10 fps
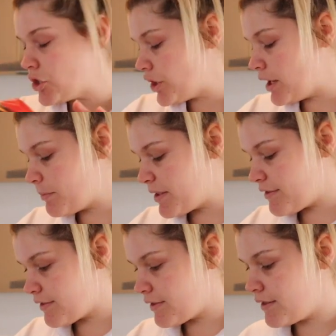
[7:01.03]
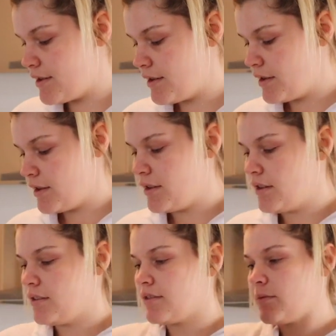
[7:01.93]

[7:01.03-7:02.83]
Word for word: chips.